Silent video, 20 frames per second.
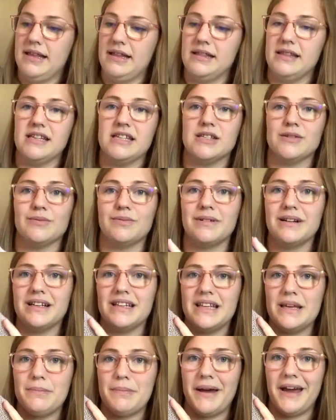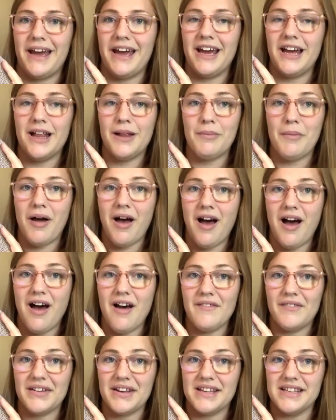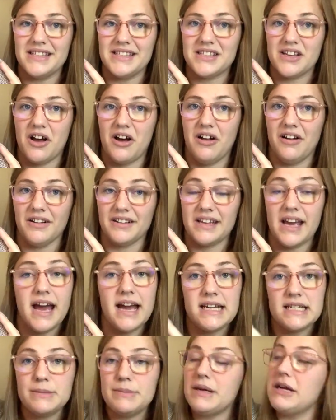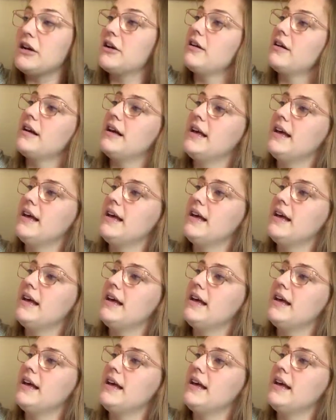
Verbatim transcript: This really pale mauve is called cashmere.